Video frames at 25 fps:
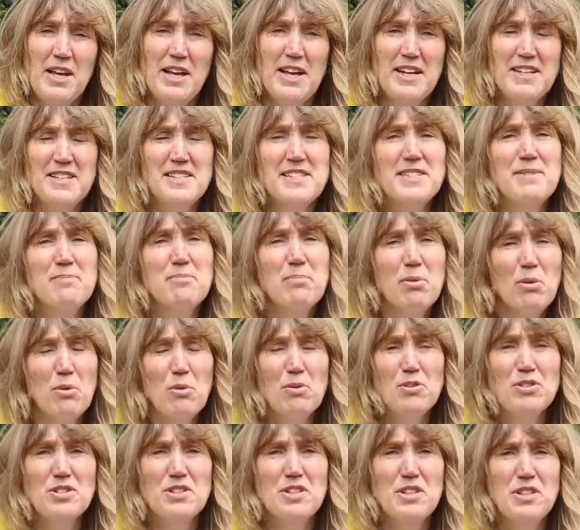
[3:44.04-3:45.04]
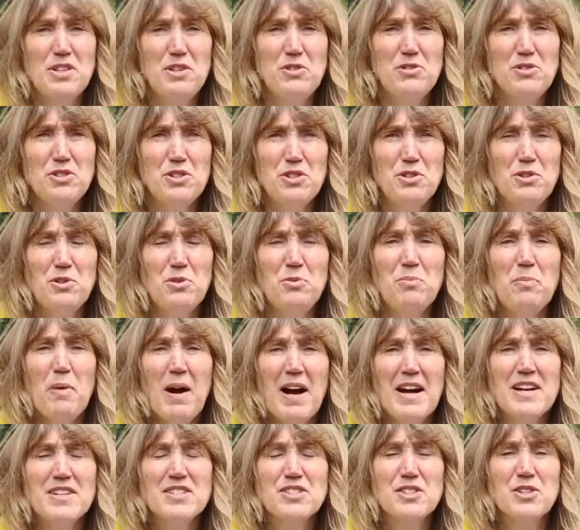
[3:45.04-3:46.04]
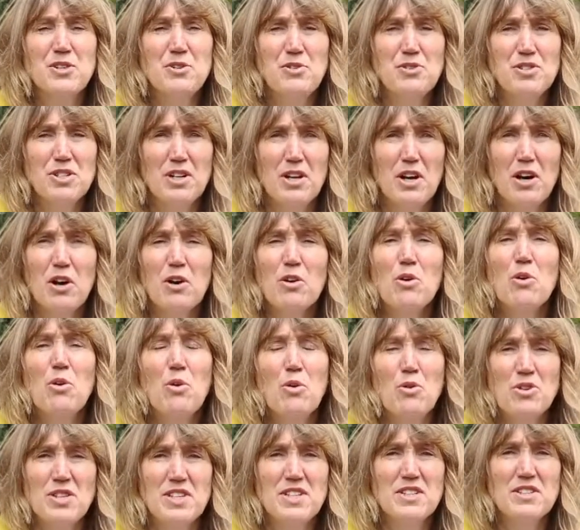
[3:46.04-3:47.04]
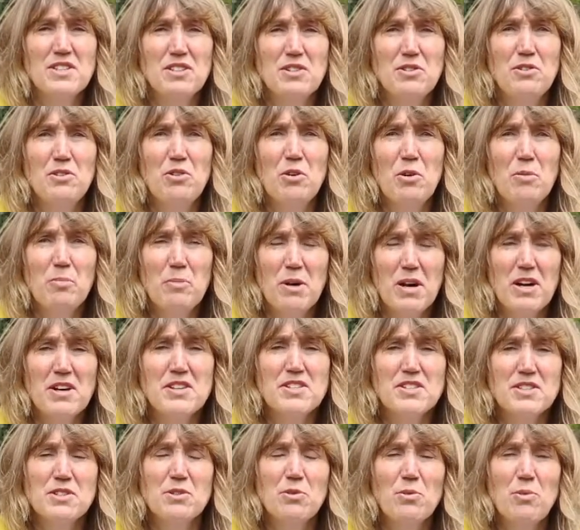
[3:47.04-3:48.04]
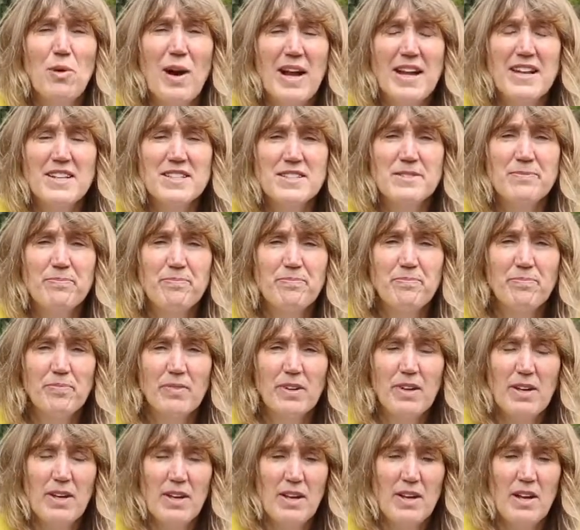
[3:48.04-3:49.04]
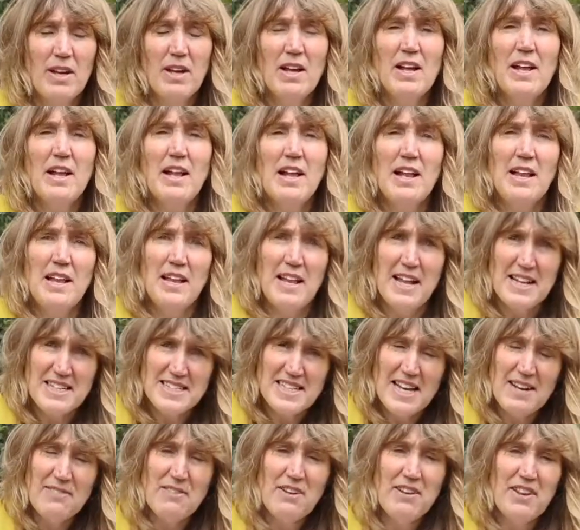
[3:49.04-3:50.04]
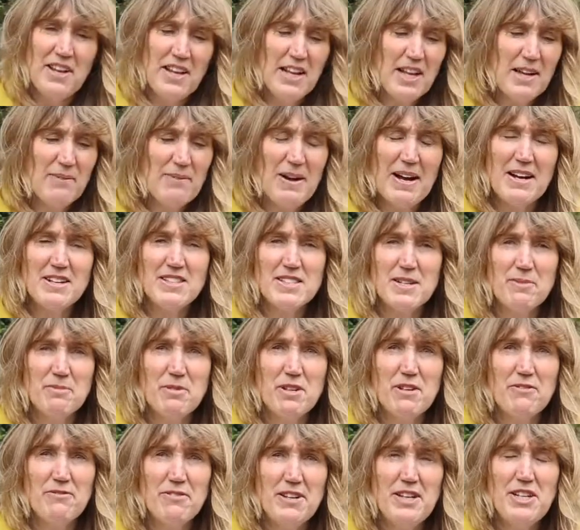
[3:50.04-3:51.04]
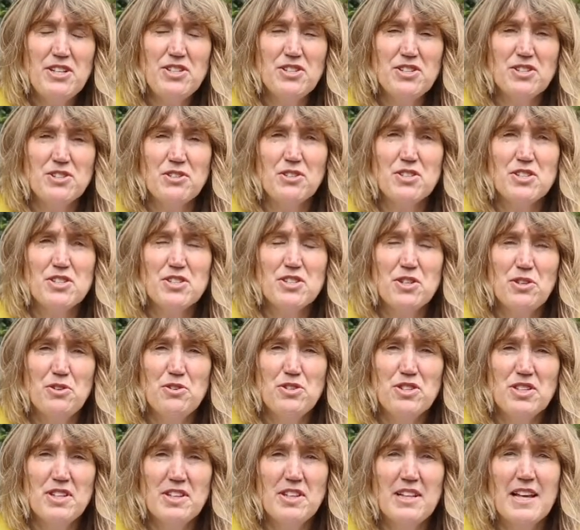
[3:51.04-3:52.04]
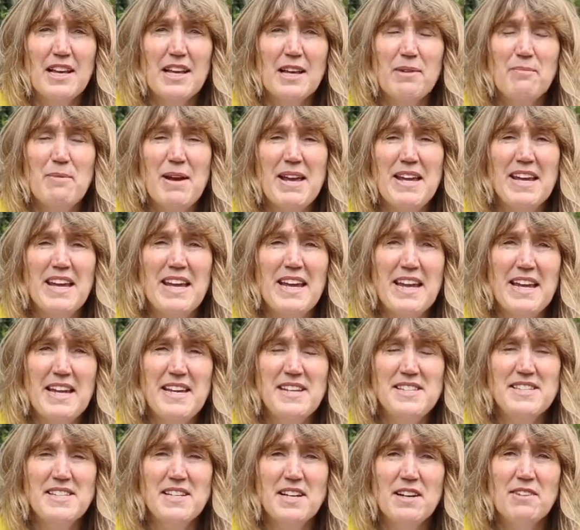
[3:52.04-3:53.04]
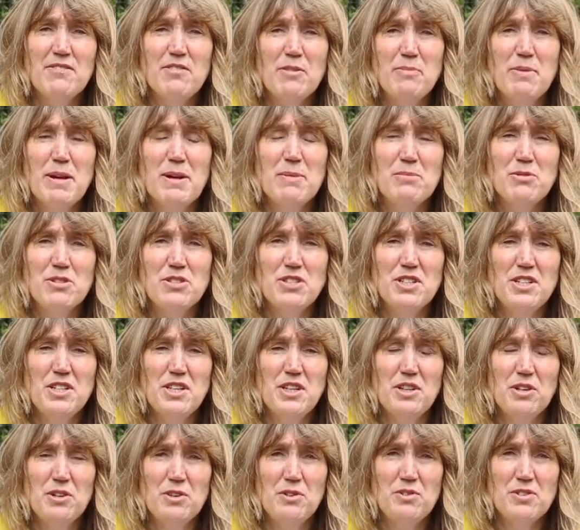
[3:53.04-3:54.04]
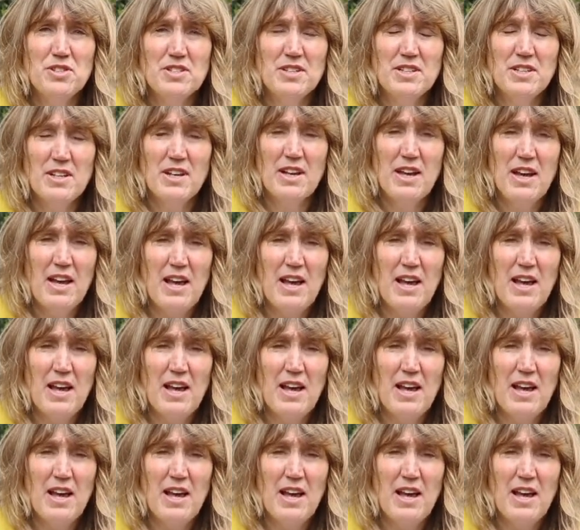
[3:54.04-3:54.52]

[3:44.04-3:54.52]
It is important that you do buy a scooter according to your personal weight. Let's have a think about some of the features on a scooter that can make it easier for people to use.